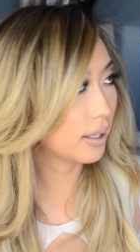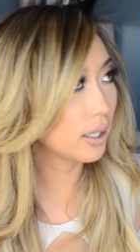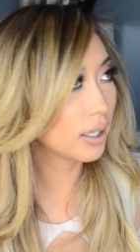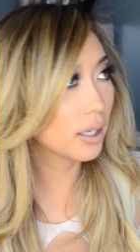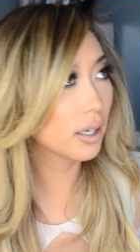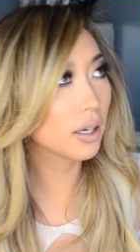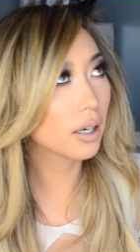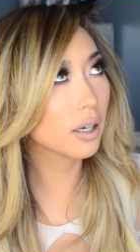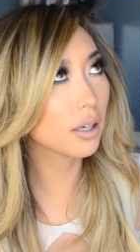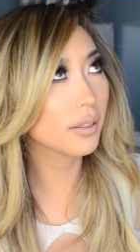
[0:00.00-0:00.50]

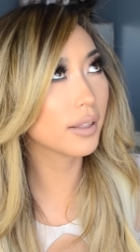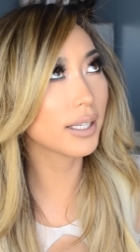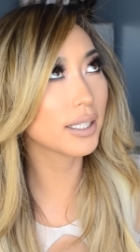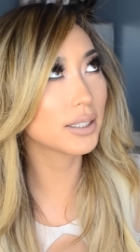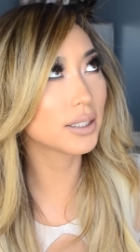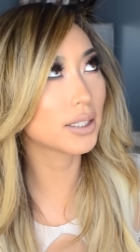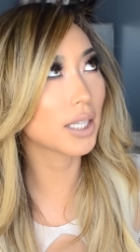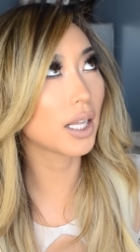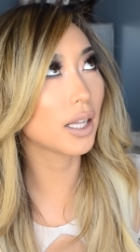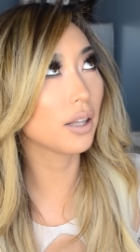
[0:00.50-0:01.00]
here they
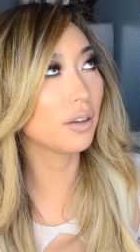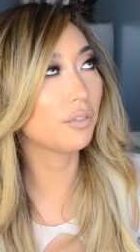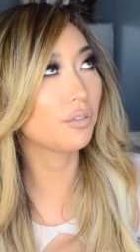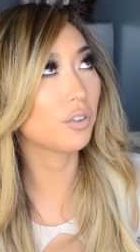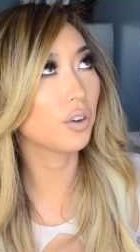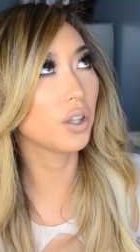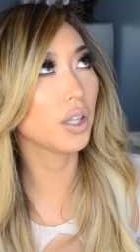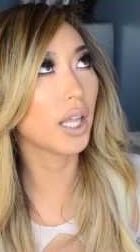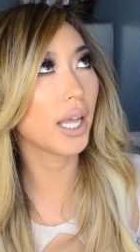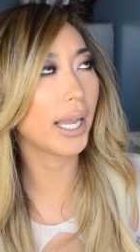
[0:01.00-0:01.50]
sell it
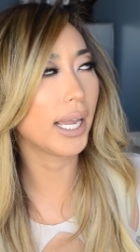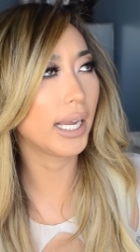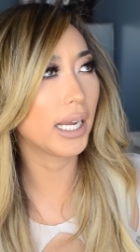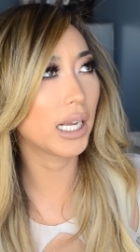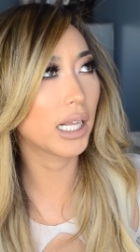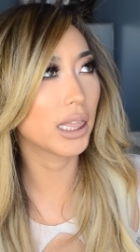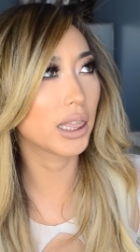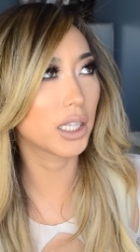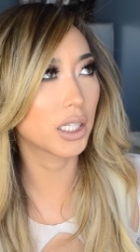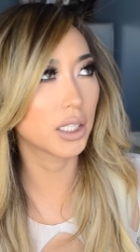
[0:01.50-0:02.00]
for
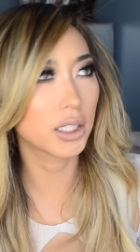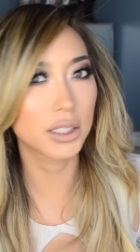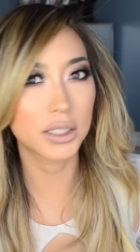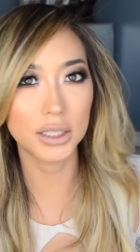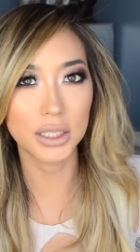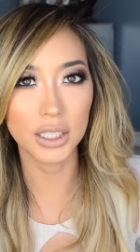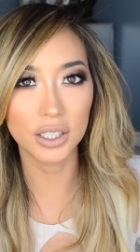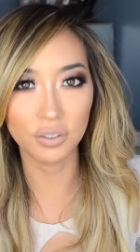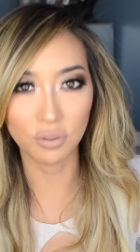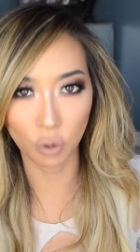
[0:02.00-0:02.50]
like
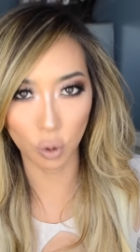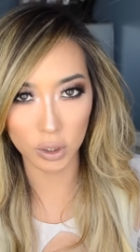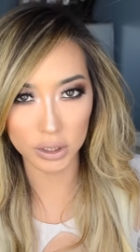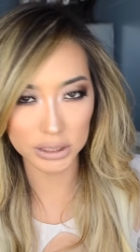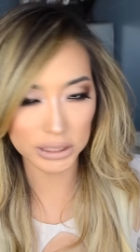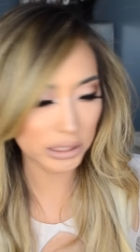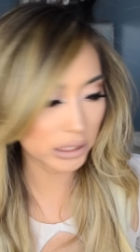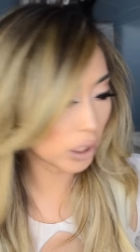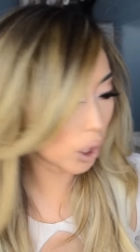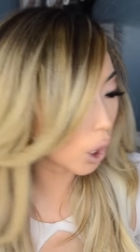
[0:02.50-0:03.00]
13, 14